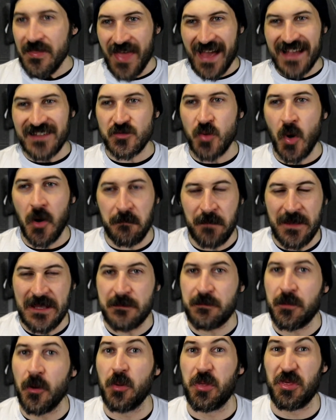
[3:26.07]
That's what
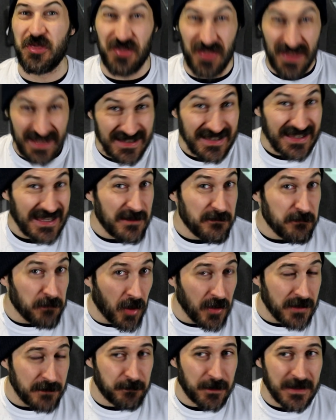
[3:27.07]
people think it
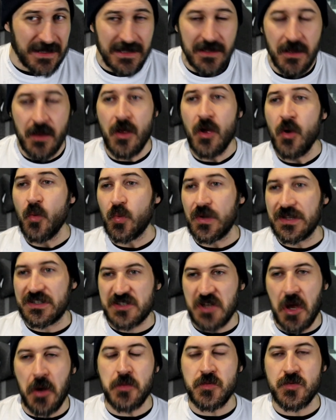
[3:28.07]
might be. We
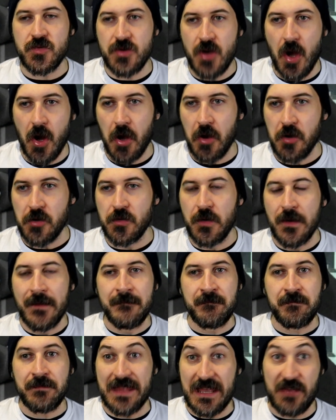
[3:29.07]
don't know
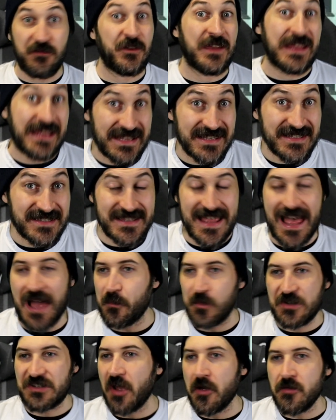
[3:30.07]
if it is
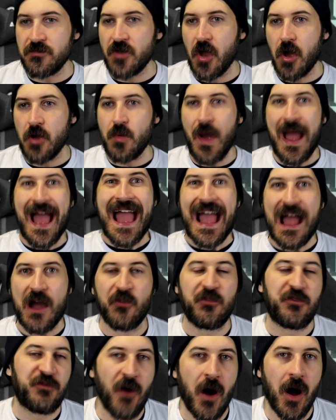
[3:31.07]
that. We don't know
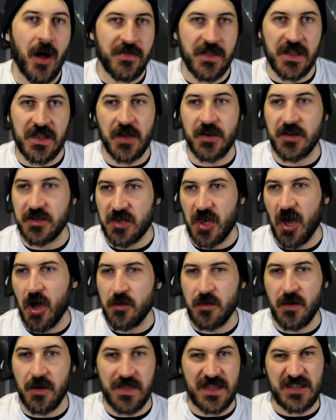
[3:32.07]
how far they're going to
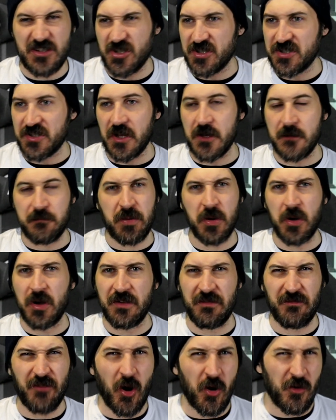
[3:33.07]
go. Are they just going to
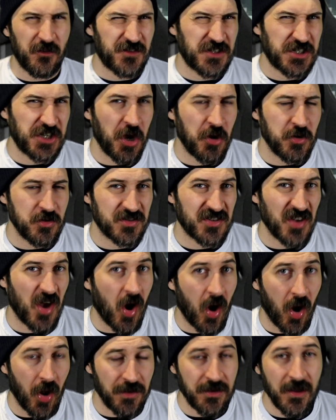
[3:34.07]
put Evolve shows
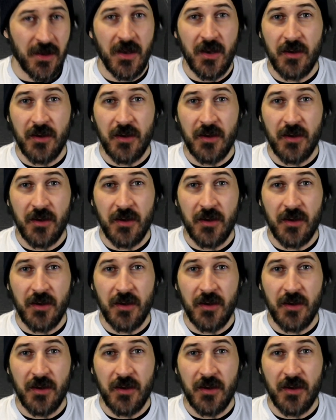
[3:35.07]
on